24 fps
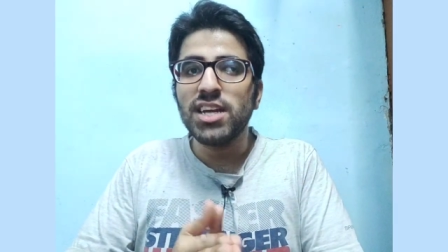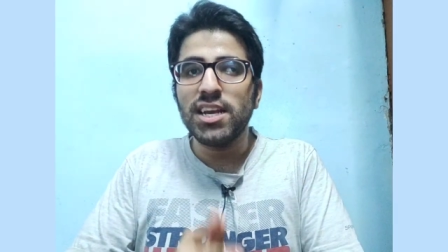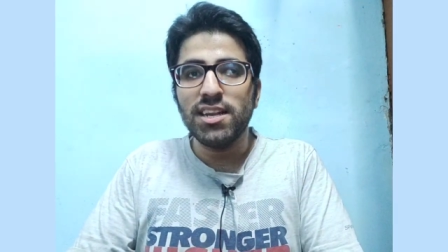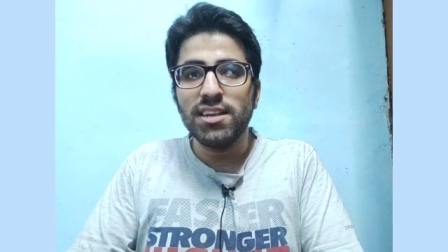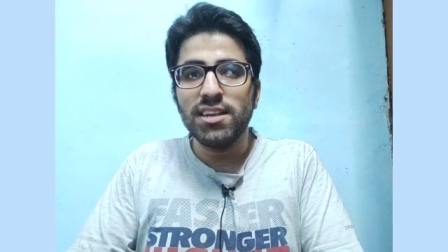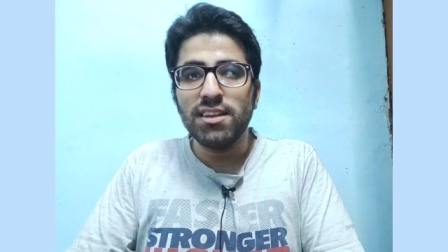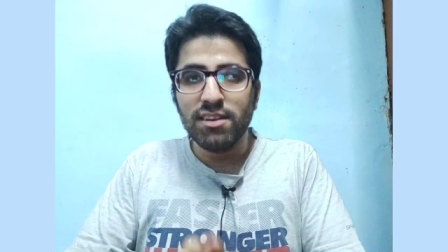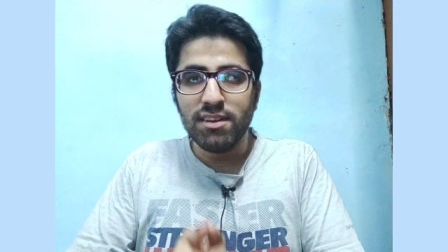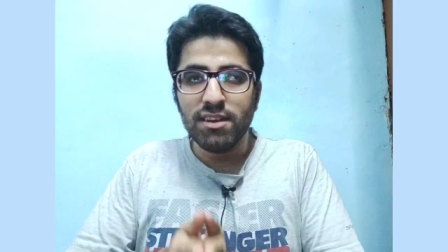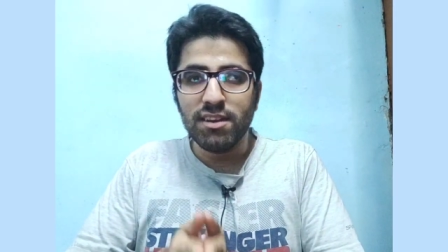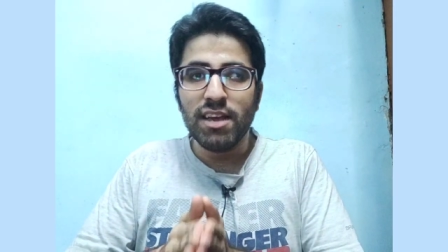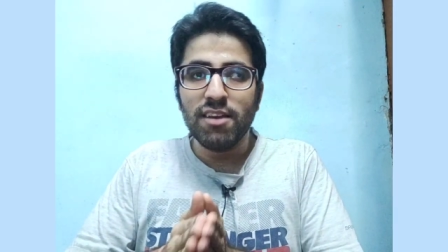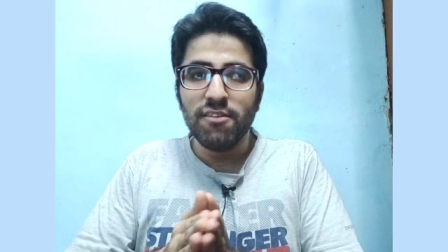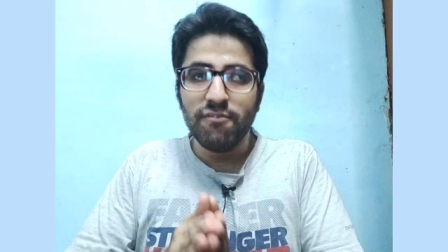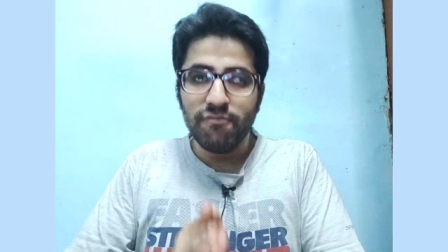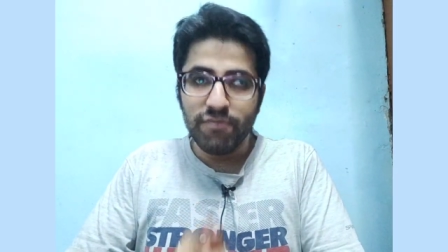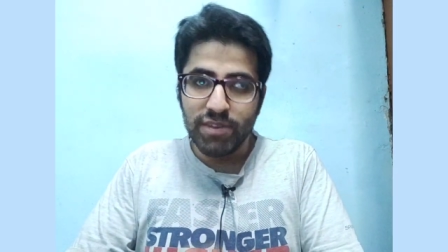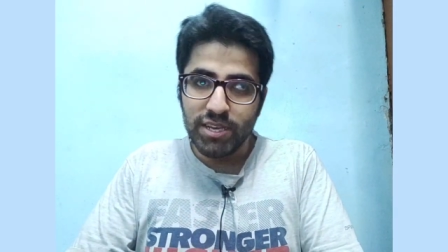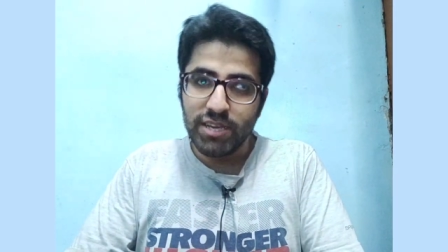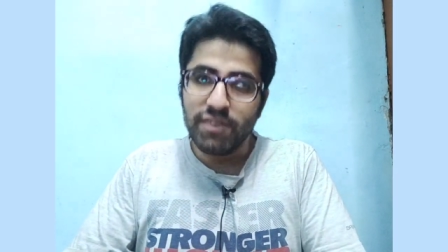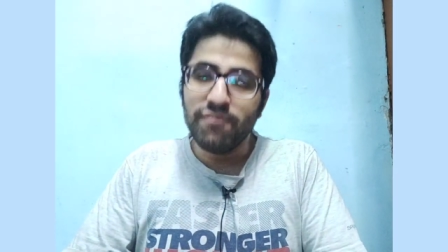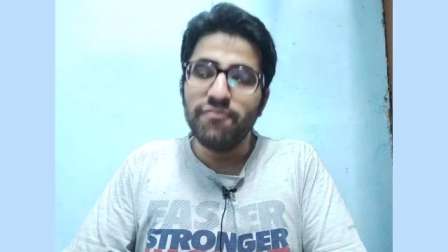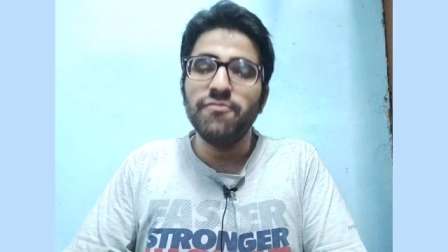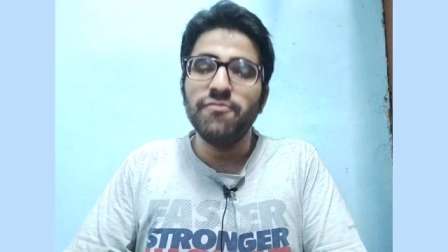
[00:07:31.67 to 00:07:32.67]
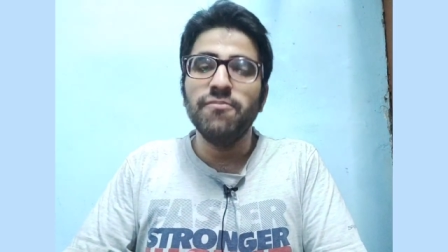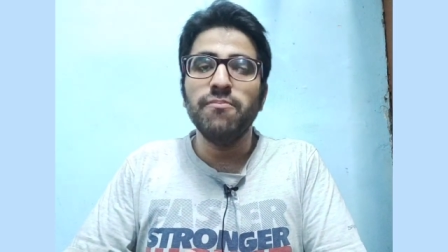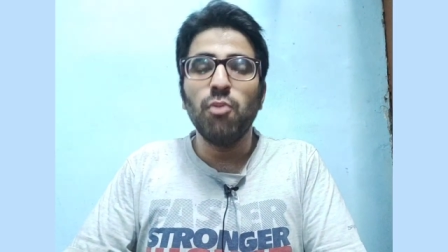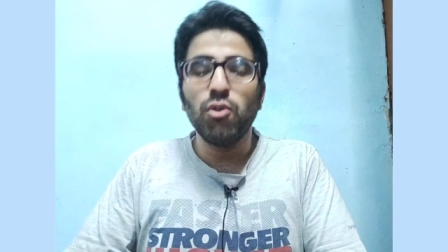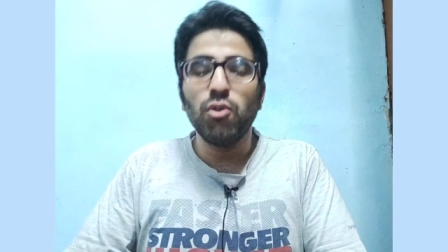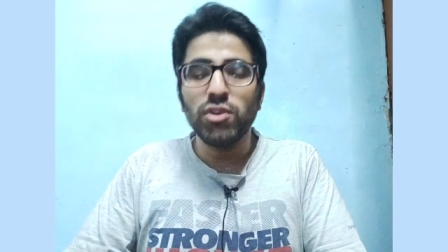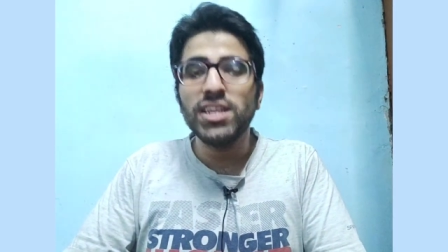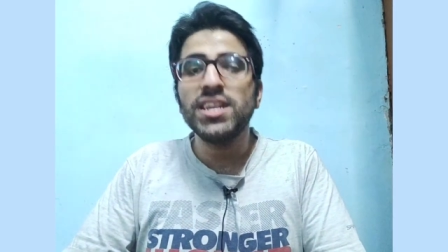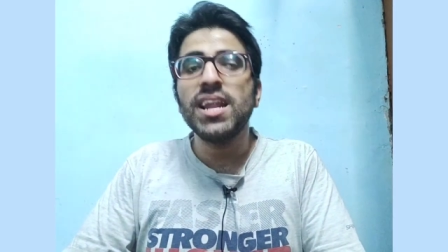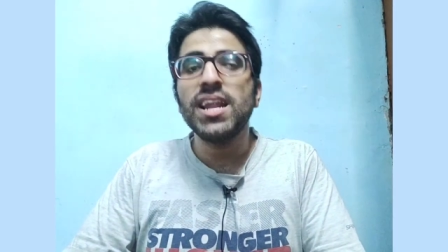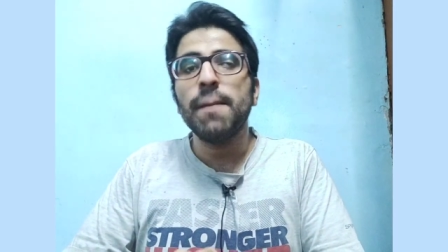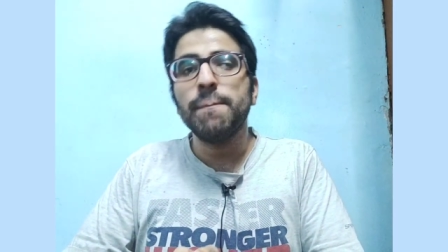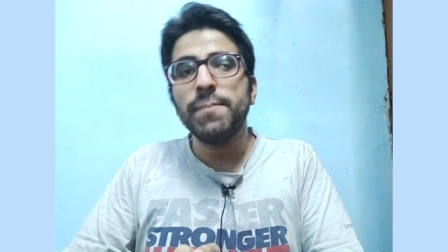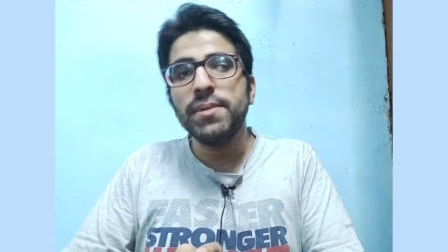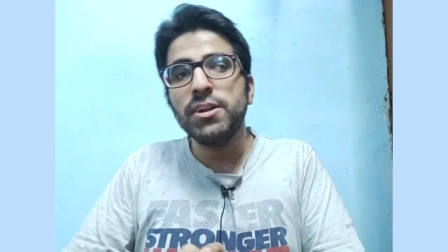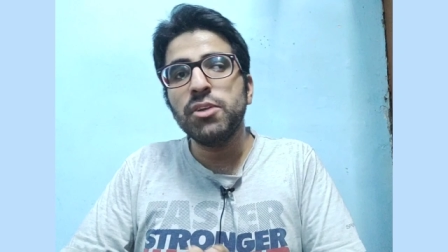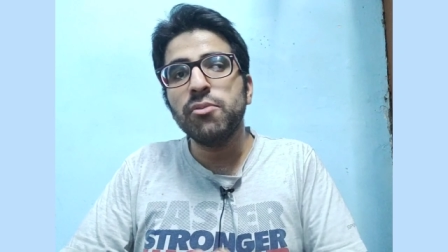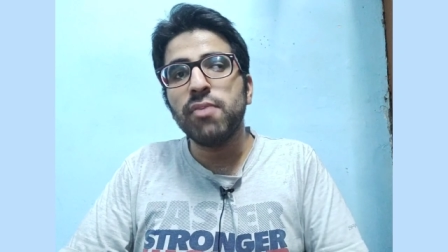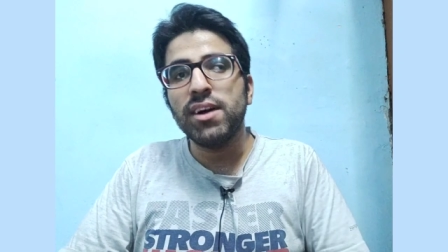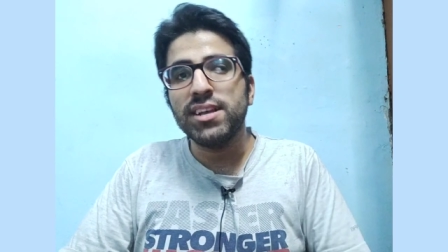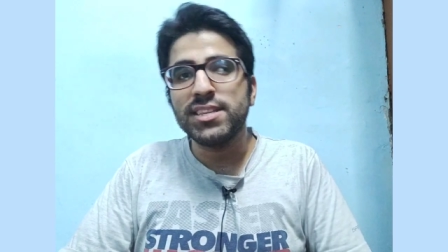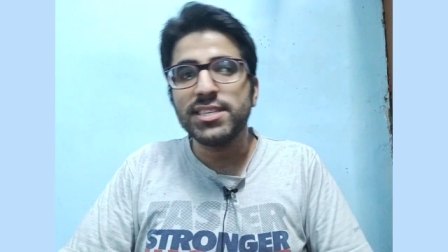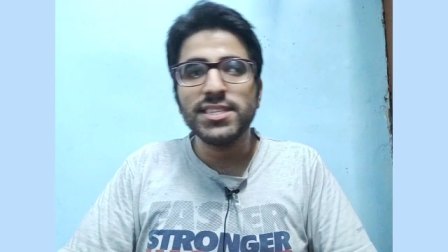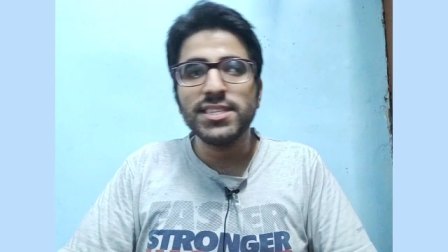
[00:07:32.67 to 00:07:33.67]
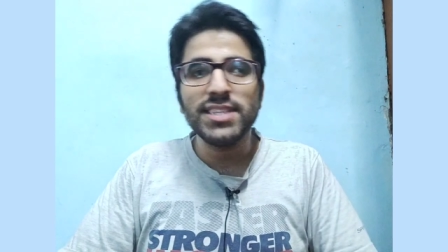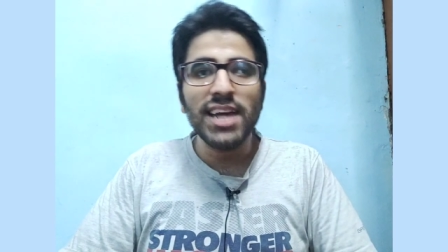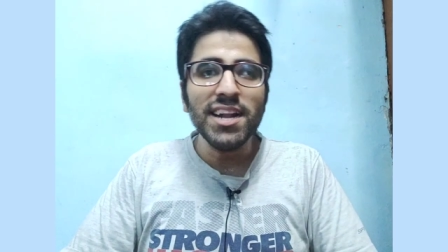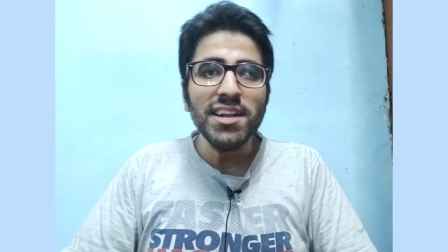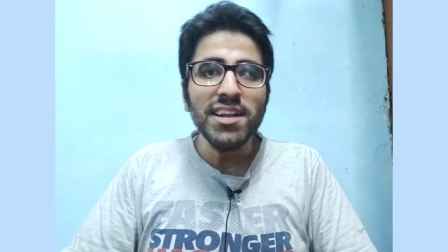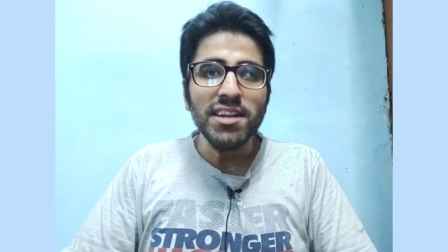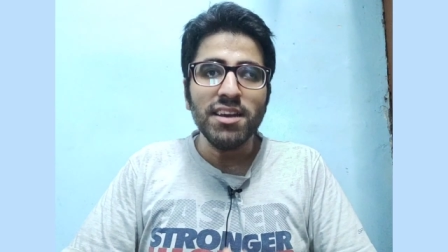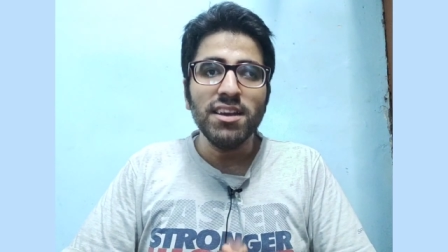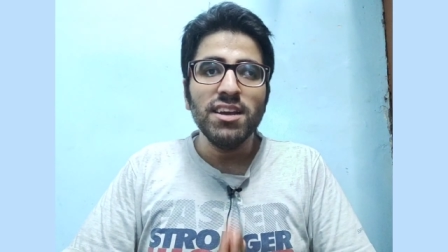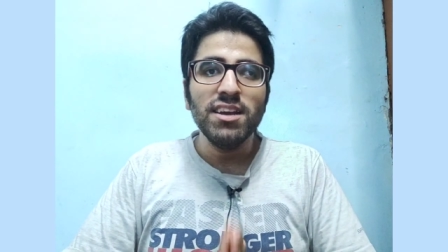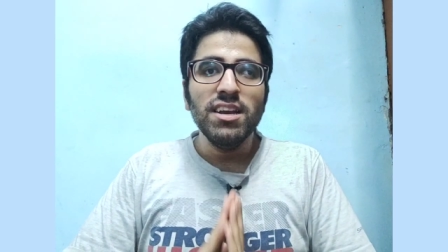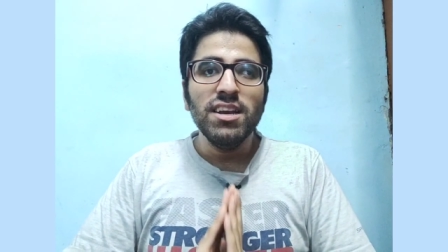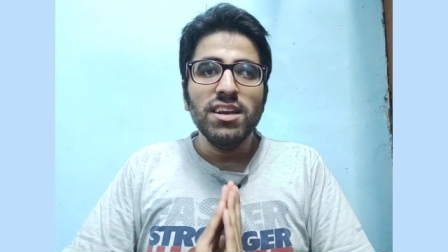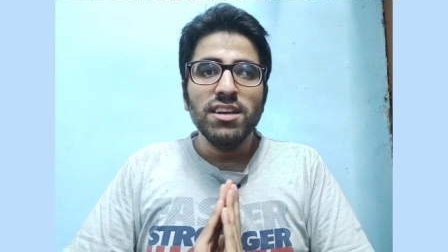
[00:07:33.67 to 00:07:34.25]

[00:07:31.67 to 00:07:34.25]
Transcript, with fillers: I'll be more than happy to answer that.